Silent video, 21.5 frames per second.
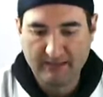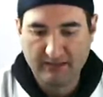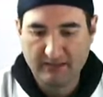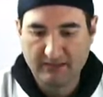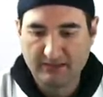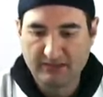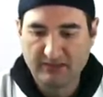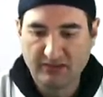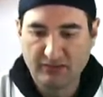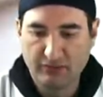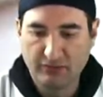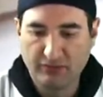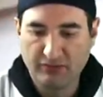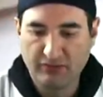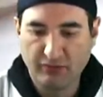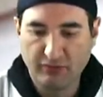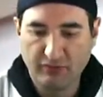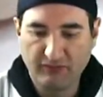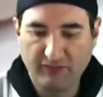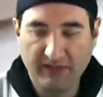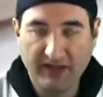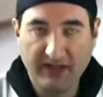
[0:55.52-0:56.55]
So the
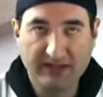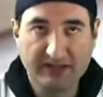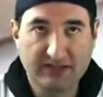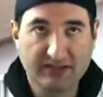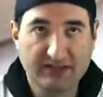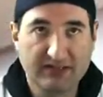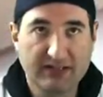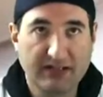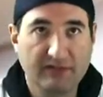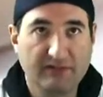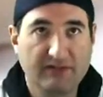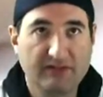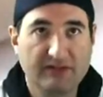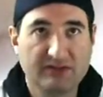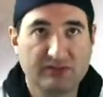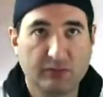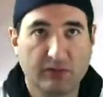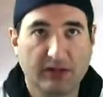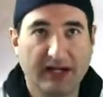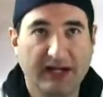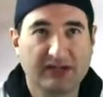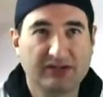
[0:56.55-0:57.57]
old-fashioned T Vs
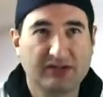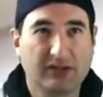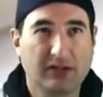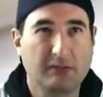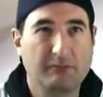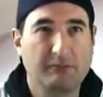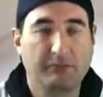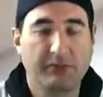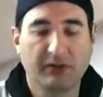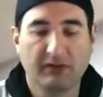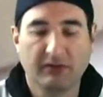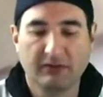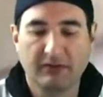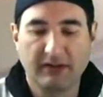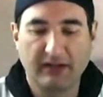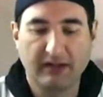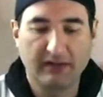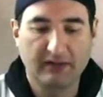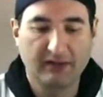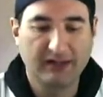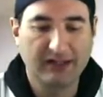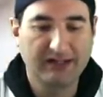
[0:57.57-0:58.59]
were actually built
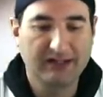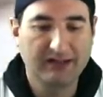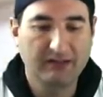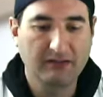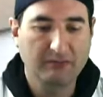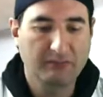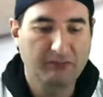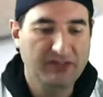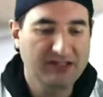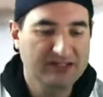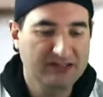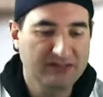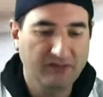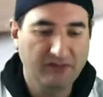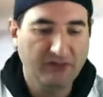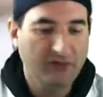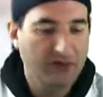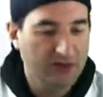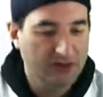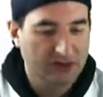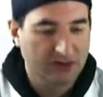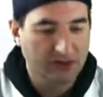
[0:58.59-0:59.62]
like a piece of
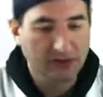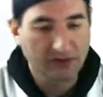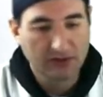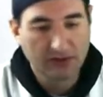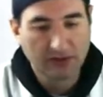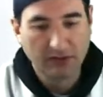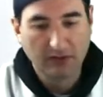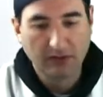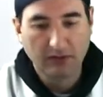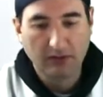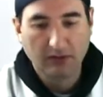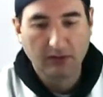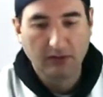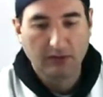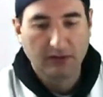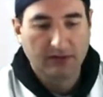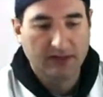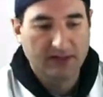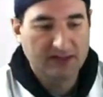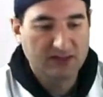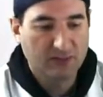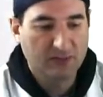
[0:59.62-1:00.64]
furniture.
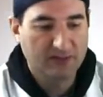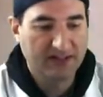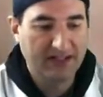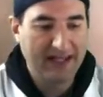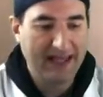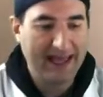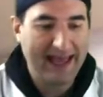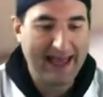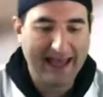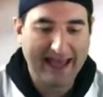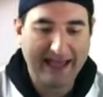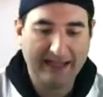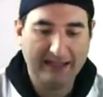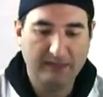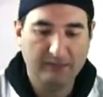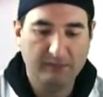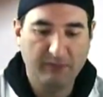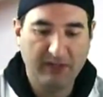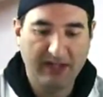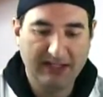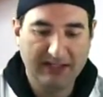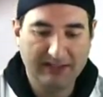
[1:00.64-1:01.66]
That's what they
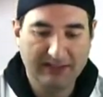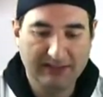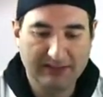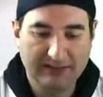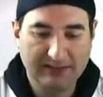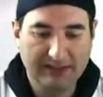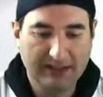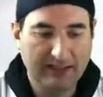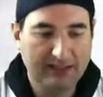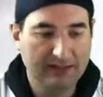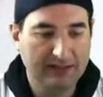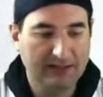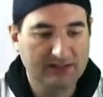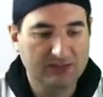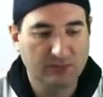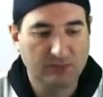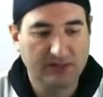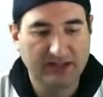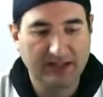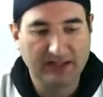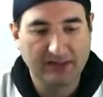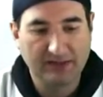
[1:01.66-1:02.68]
had back in the day. That's
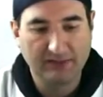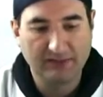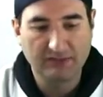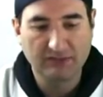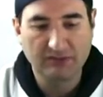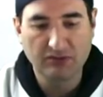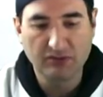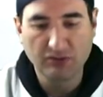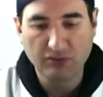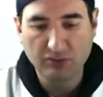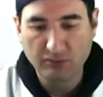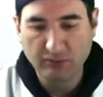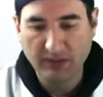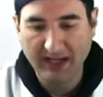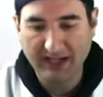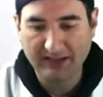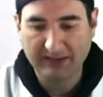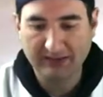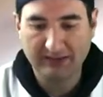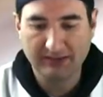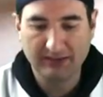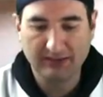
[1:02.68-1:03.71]
what they knew
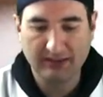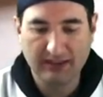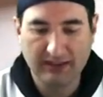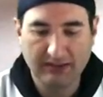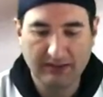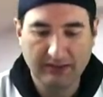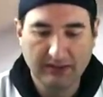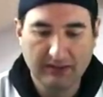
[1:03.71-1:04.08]
back in the day.